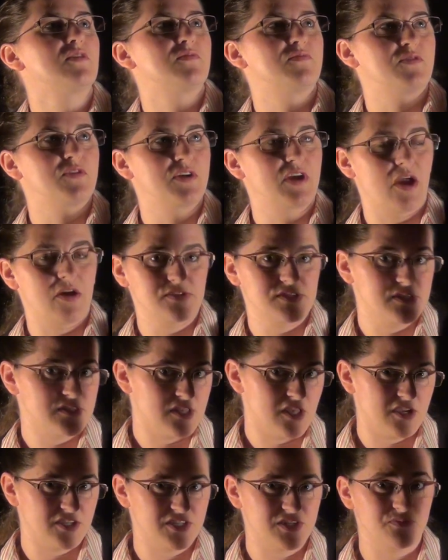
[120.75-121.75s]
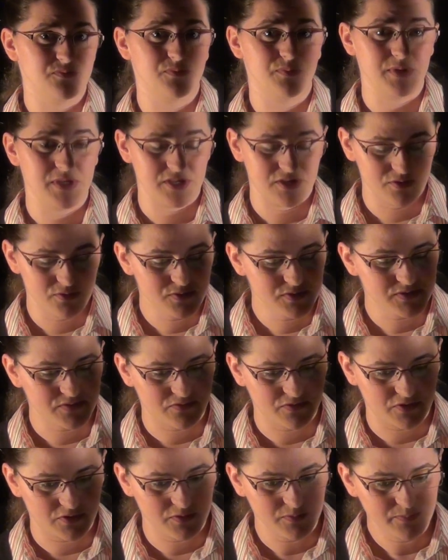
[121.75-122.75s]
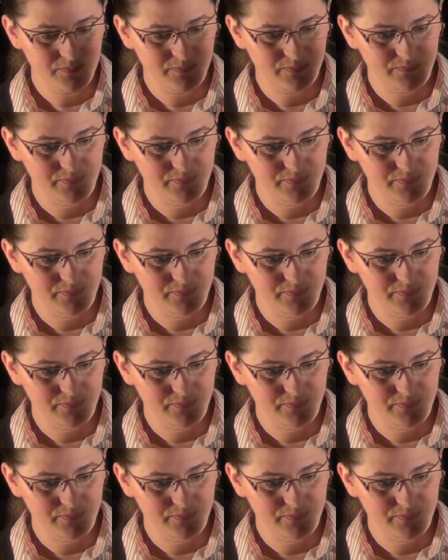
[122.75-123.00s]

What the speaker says: for Gauss's law to be useful